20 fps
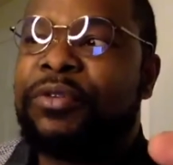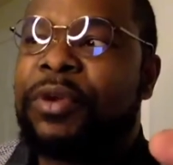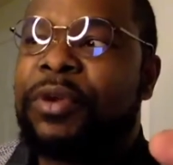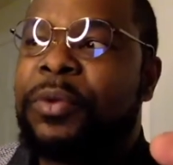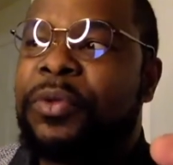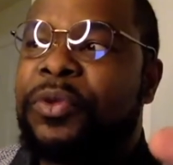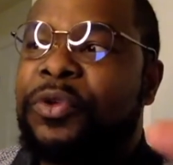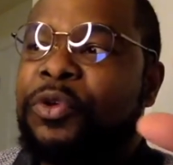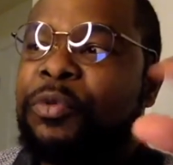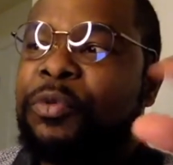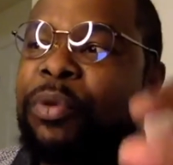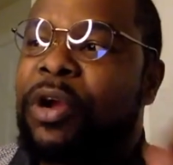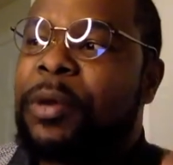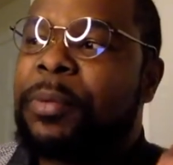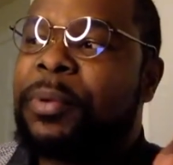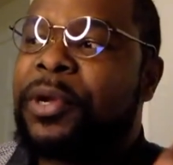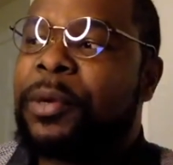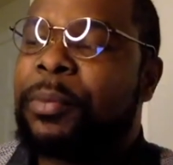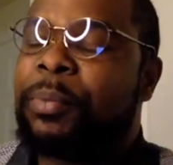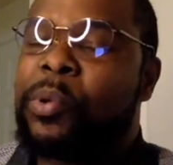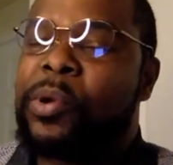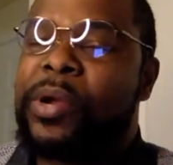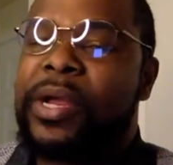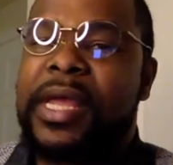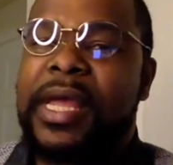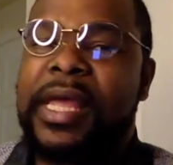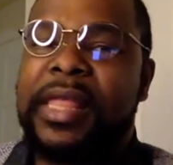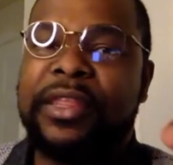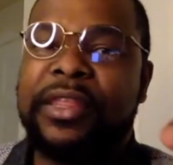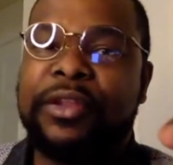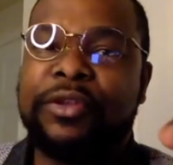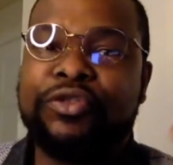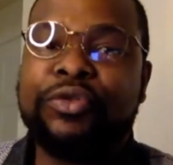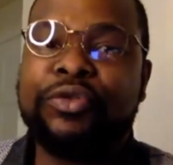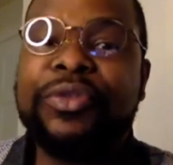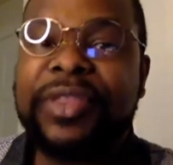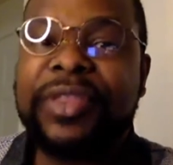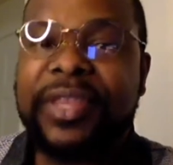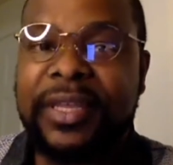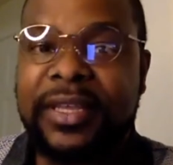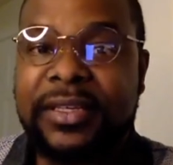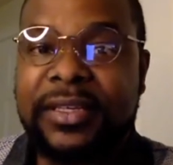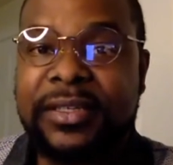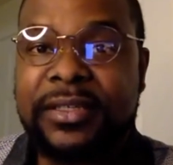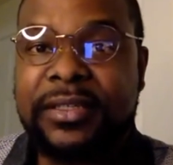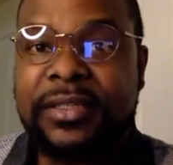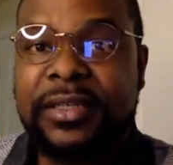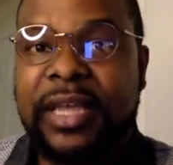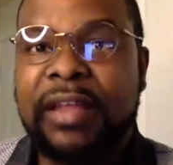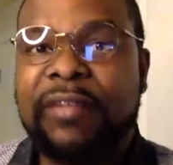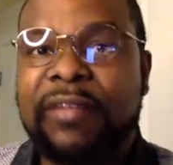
agree with you. You brought up a good point, and the truth is,